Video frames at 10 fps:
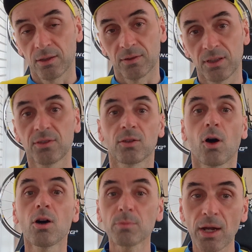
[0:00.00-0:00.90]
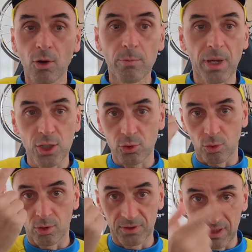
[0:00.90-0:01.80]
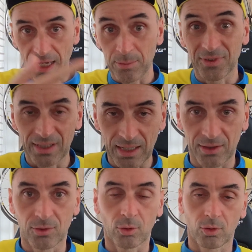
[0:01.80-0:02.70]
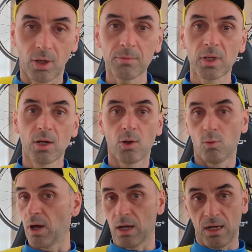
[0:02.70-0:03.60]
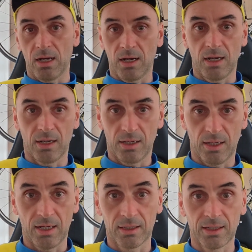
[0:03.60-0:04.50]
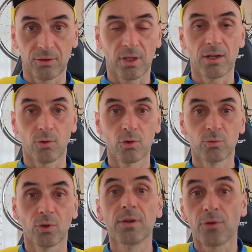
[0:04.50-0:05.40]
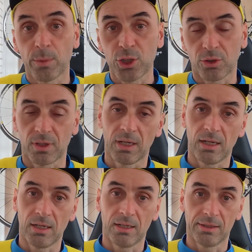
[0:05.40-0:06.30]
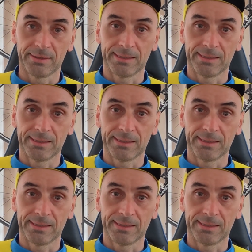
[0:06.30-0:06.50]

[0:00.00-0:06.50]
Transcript: this on my homepage called dmcx.com, where I, I gather all the information I,